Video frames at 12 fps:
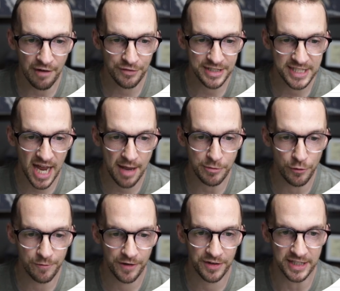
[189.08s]
Every
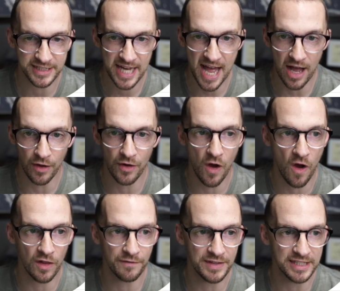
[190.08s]
time you fill this out,
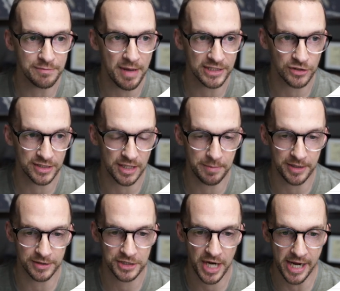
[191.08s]
all of these metrics
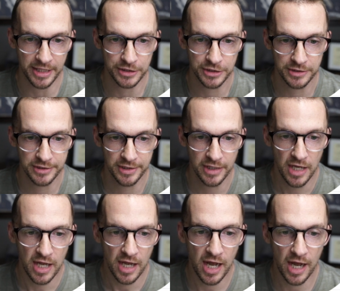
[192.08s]
up here change.
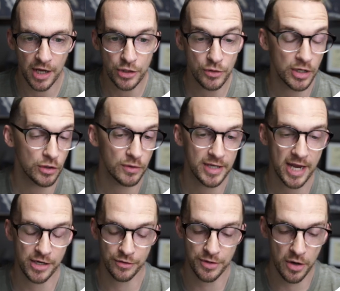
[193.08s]
You can
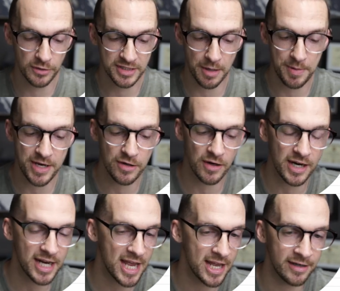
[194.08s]
create your notes up
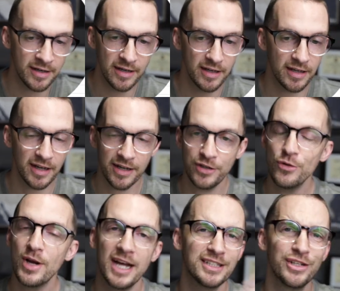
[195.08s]
here. Again,
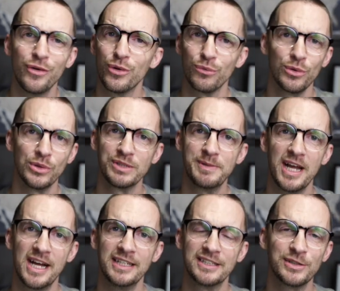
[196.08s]
you guys know the rules
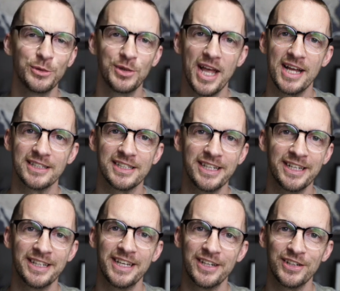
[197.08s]
behind school
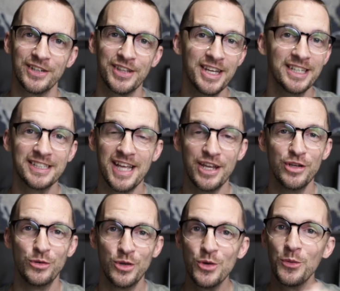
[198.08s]
counseling. There are things
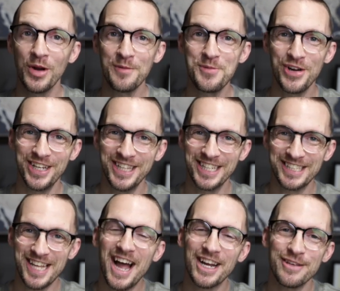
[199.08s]
that you do want to put in
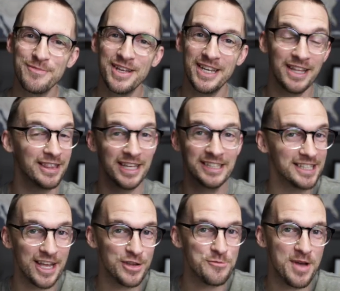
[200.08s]
this document and
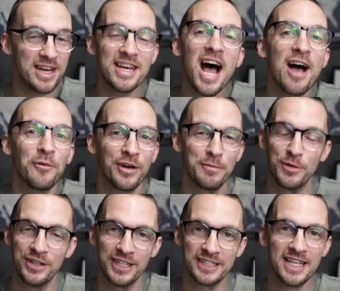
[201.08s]
things that you may not want
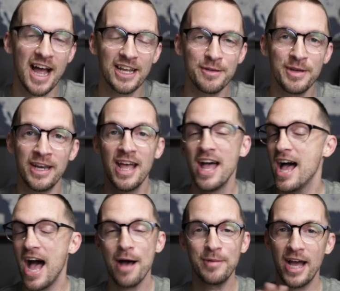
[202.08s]
to put in this document.
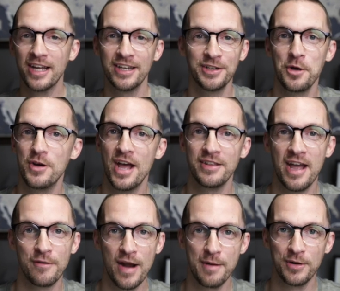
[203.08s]
I'm not going to go
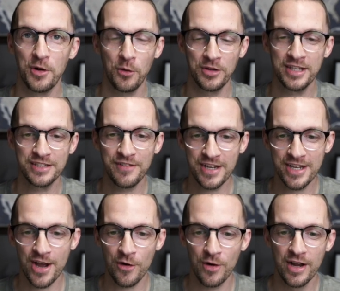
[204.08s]
down that rabbit hole in this
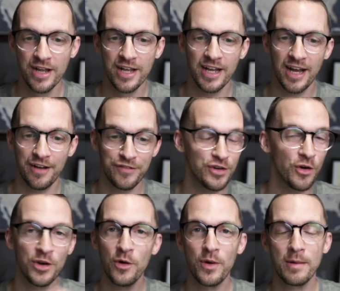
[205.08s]
video. If
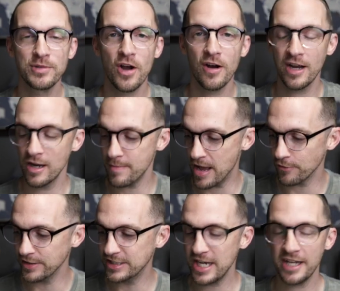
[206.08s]
you don't know what I'm talking
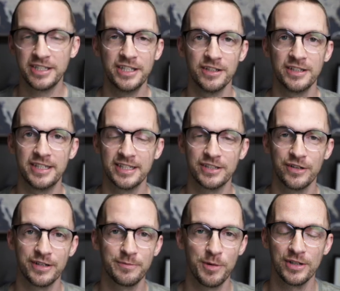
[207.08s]
about, reach out to your
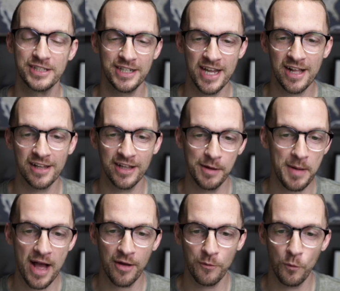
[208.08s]
district personnel
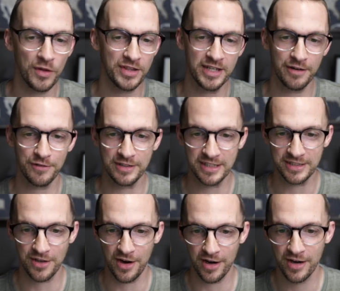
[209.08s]
about what the
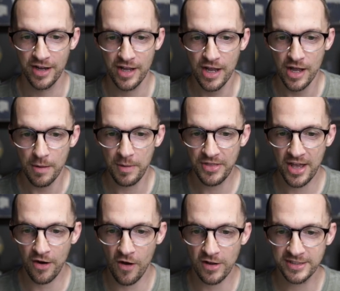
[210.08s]
differences are.
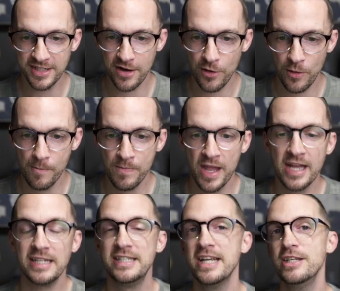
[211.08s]
But then also,
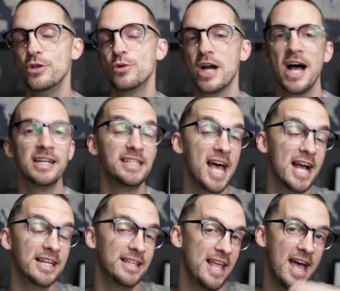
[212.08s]
did you
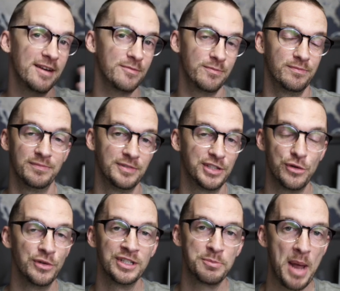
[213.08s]
contact that
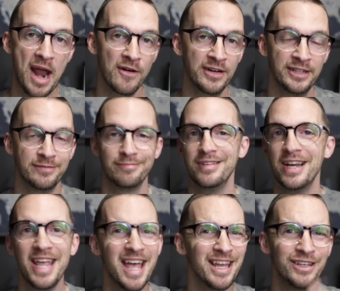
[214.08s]
student's parent?
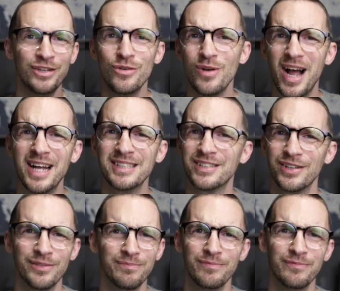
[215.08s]
Again, you
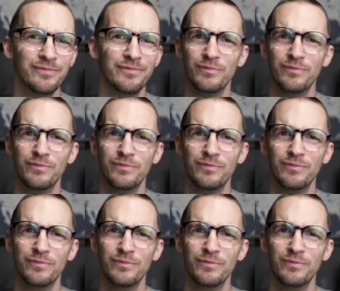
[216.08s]
guys are